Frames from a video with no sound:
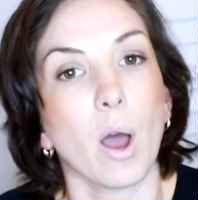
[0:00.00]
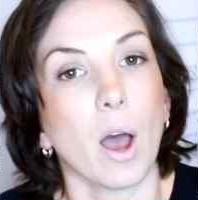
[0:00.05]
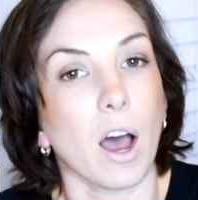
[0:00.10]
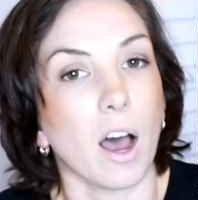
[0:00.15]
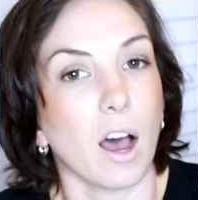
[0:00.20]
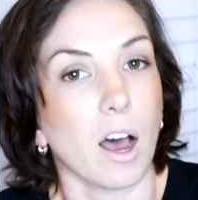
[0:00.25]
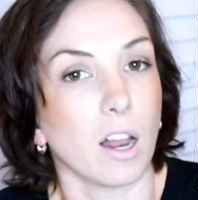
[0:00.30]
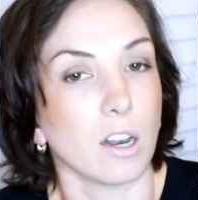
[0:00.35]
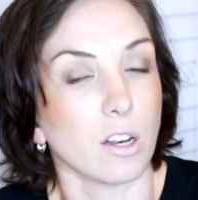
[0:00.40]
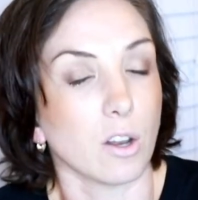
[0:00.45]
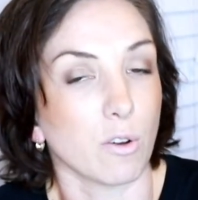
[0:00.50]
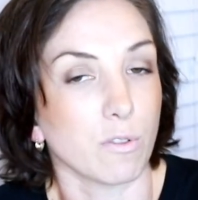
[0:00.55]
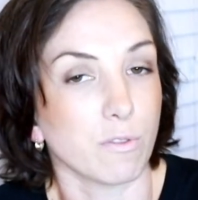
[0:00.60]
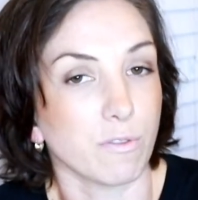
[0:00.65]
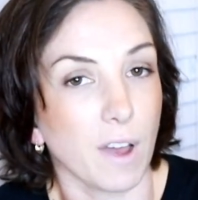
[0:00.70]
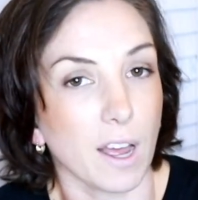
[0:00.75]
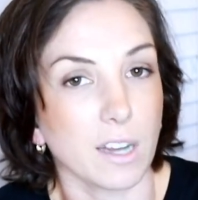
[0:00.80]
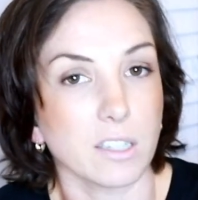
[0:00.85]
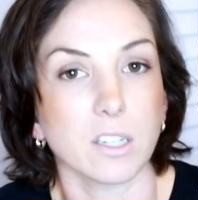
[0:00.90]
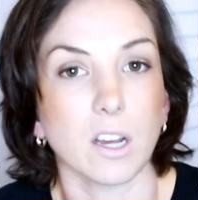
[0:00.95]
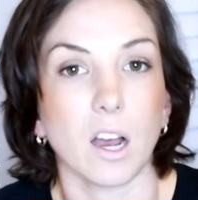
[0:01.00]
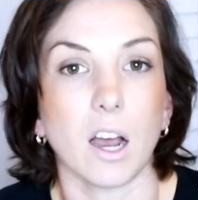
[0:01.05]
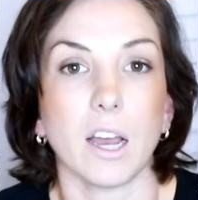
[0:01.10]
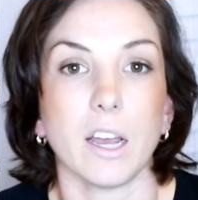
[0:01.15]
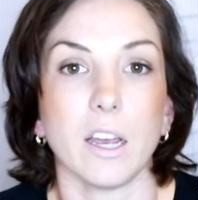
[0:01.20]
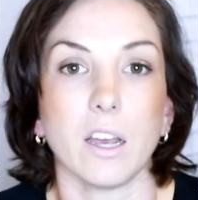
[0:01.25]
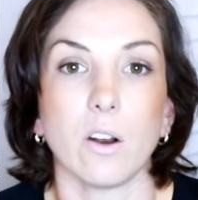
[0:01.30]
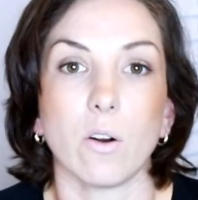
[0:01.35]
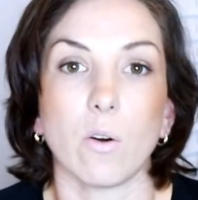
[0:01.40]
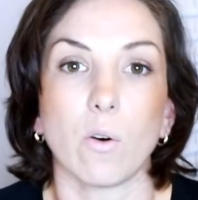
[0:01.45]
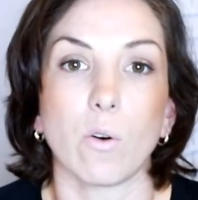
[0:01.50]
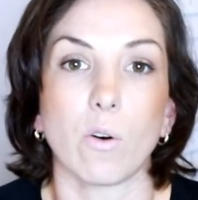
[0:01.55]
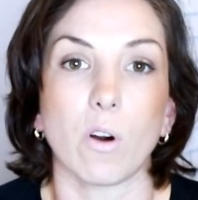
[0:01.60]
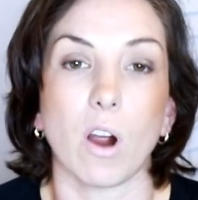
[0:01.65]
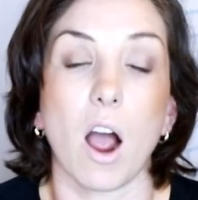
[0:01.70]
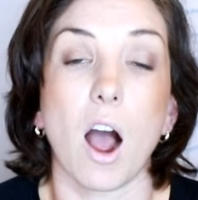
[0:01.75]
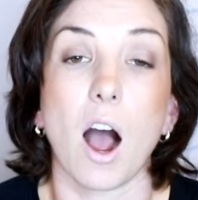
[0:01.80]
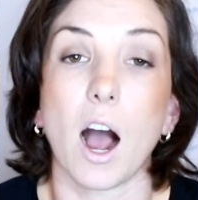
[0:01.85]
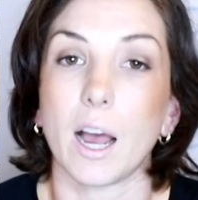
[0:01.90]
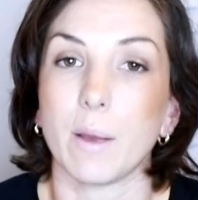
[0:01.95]
fat diet or
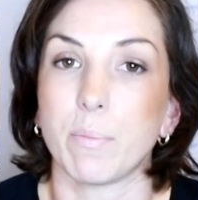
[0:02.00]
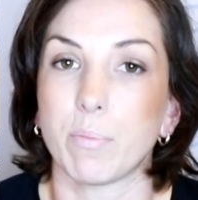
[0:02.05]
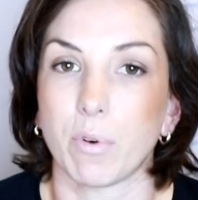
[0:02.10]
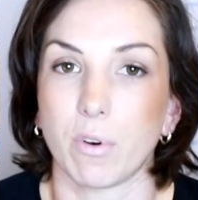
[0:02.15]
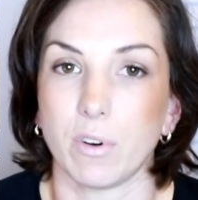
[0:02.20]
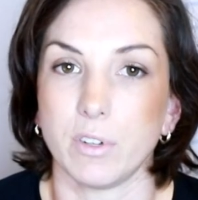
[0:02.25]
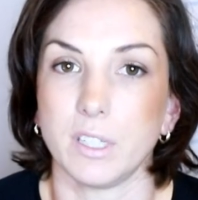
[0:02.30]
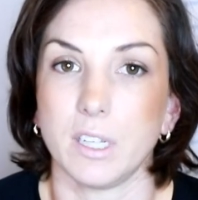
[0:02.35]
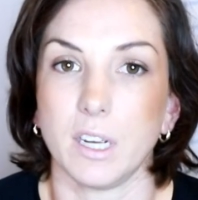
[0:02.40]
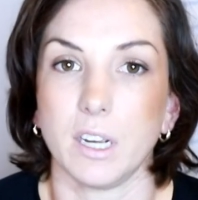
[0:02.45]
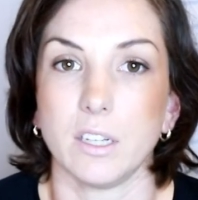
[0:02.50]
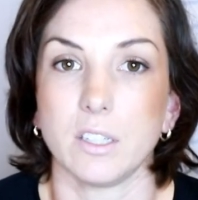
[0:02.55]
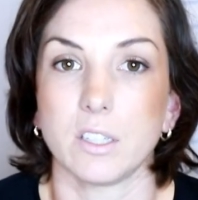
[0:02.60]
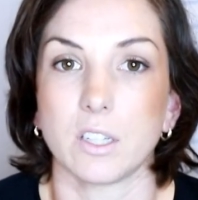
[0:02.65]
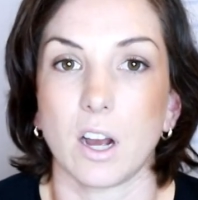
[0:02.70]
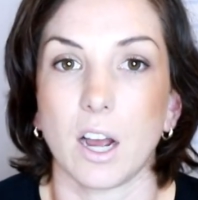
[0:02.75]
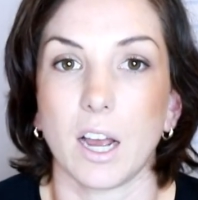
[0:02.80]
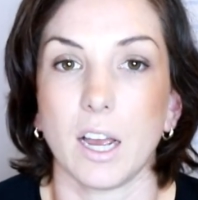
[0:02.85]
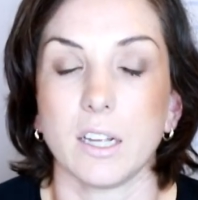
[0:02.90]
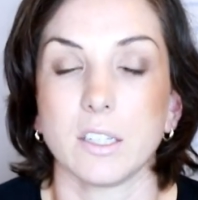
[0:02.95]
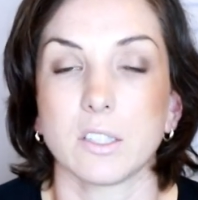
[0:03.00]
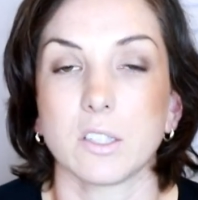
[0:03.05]
a high protein diet.